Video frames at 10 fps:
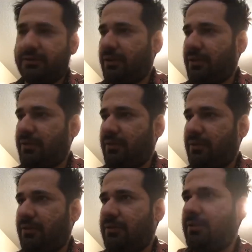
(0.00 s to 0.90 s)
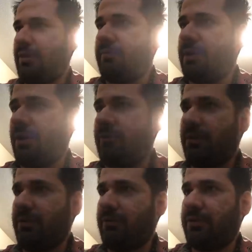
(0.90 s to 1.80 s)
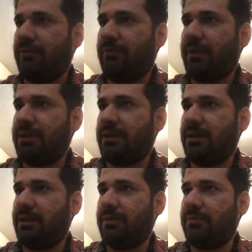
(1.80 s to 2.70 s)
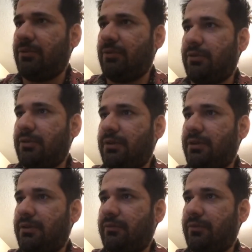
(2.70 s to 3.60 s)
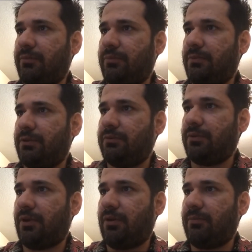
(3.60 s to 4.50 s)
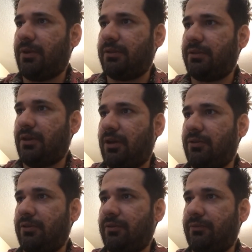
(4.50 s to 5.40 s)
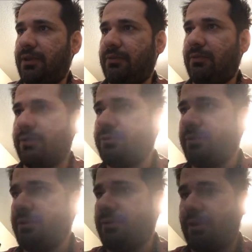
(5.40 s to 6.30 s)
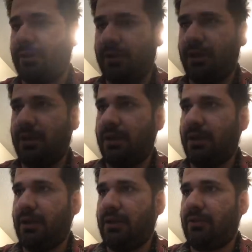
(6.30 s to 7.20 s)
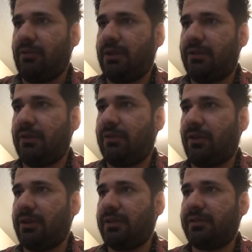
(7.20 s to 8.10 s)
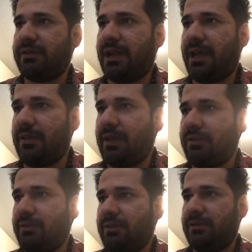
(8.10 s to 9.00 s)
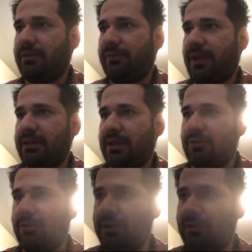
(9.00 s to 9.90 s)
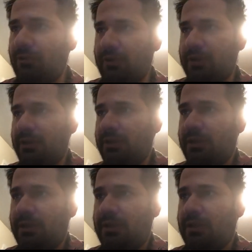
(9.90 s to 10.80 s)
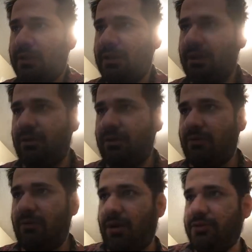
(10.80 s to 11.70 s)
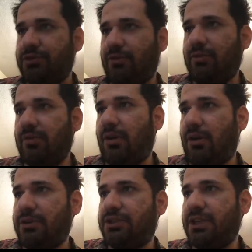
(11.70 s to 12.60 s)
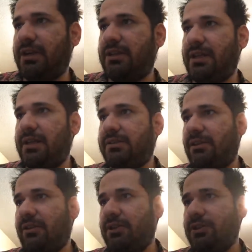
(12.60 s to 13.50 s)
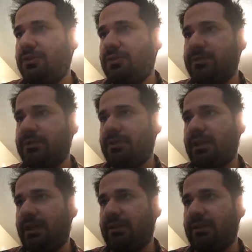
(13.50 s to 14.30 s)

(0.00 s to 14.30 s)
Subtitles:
because I was going to wait a little bit more for people to come, but I don't know if they want to join or not. So let's start the class. And the fact that I'm recording, I'll share it later on YouTube so they